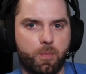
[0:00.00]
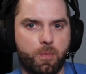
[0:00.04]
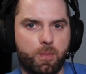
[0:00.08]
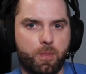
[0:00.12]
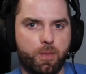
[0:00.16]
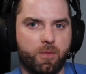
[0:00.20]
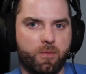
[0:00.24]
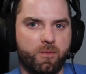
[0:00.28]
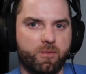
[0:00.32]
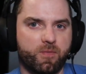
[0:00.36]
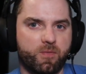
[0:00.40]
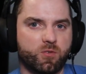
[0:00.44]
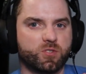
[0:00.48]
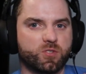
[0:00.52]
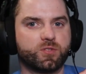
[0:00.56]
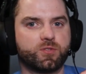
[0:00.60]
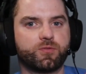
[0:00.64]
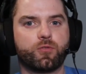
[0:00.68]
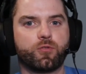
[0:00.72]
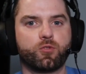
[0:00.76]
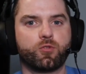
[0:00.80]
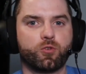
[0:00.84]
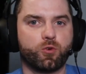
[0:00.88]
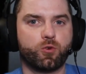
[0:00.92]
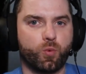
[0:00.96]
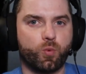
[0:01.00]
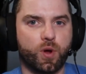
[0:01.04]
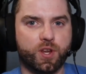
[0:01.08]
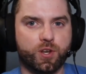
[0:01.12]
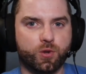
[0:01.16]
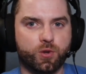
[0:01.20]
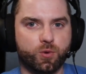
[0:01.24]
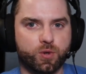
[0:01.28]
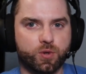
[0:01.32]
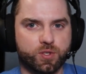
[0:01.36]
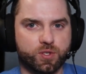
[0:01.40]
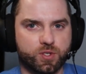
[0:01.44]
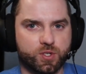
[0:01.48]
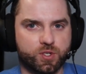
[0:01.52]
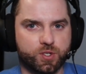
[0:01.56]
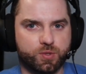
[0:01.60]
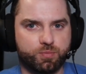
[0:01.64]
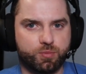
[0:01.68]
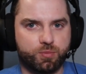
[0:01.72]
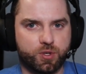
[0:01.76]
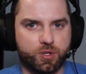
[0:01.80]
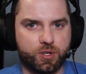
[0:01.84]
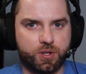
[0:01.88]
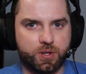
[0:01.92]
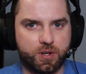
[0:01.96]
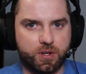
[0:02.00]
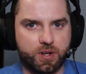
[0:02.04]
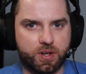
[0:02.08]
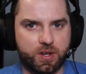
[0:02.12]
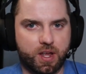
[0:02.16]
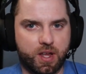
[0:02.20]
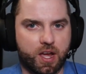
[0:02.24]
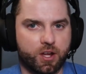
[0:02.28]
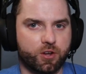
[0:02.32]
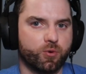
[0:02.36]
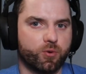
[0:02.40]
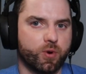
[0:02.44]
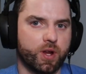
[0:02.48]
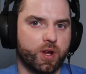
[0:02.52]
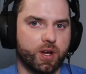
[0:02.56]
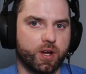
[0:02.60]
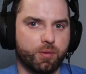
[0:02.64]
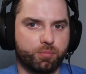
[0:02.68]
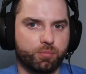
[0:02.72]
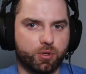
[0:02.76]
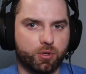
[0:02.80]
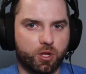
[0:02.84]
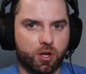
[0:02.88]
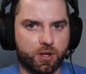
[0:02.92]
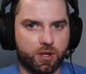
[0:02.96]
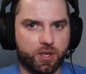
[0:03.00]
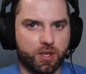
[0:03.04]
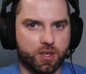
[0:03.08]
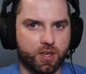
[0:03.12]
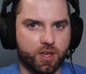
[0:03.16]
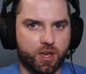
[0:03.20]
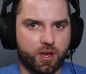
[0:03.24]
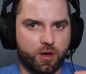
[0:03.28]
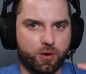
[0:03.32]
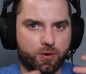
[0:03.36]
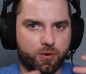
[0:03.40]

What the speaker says: those further away noises, but not great at blocking out